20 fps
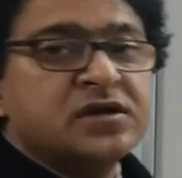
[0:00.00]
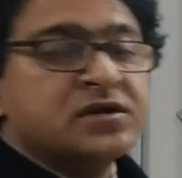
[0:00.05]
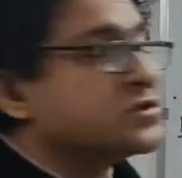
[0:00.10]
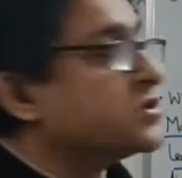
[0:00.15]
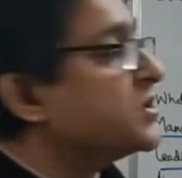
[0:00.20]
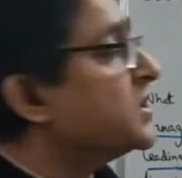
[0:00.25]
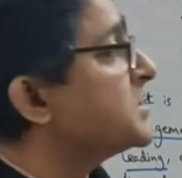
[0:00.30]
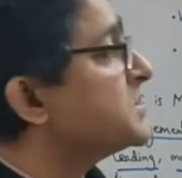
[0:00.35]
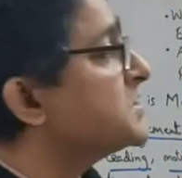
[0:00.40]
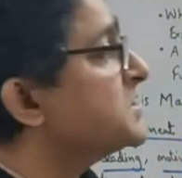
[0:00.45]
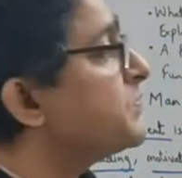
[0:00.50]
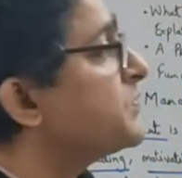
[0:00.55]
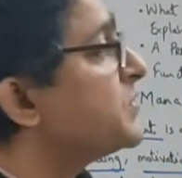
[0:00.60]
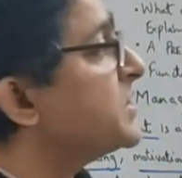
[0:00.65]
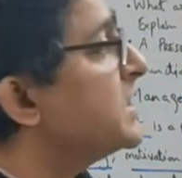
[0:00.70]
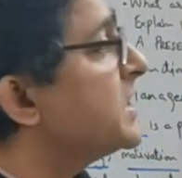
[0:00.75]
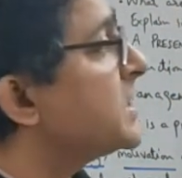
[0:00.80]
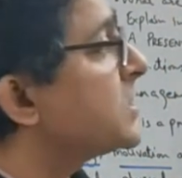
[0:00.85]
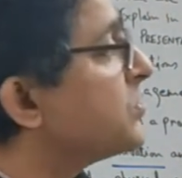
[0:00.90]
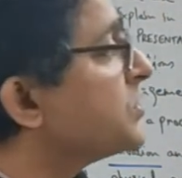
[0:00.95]
So it is a
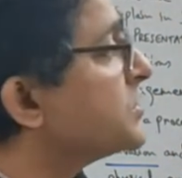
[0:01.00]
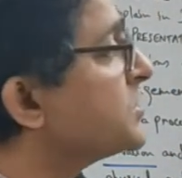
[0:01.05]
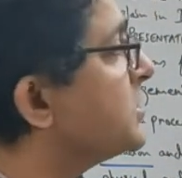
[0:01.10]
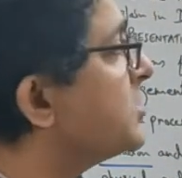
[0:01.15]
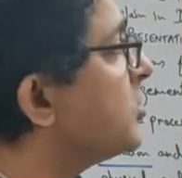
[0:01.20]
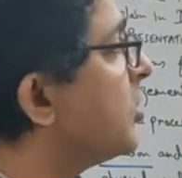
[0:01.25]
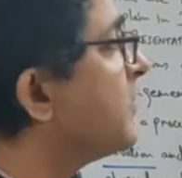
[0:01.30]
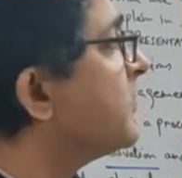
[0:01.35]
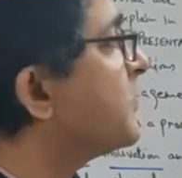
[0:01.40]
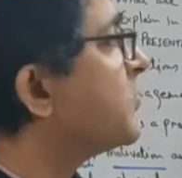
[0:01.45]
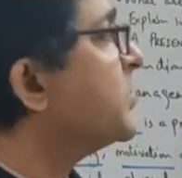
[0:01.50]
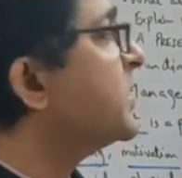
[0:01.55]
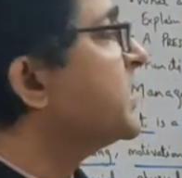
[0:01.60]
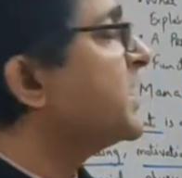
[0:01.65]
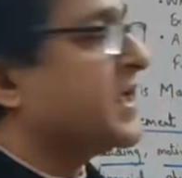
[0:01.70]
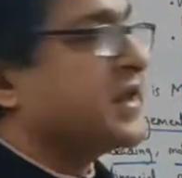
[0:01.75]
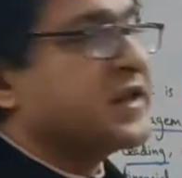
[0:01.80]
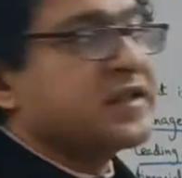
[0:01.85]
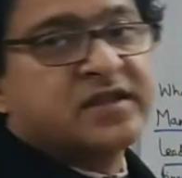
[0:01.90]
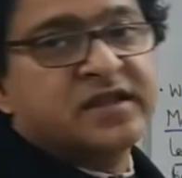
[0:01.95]
prerequisite of doing
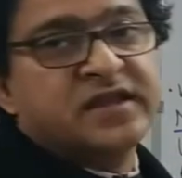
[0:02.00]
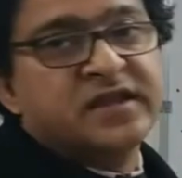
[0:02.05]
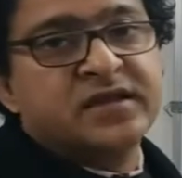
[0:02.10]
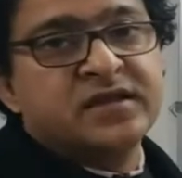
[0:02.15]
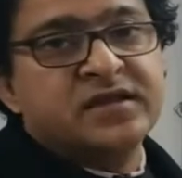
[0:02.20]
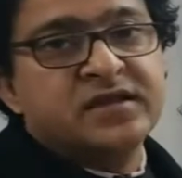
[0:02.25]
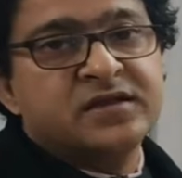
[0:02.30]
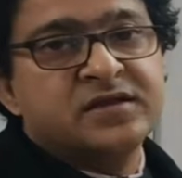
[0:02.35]
anything.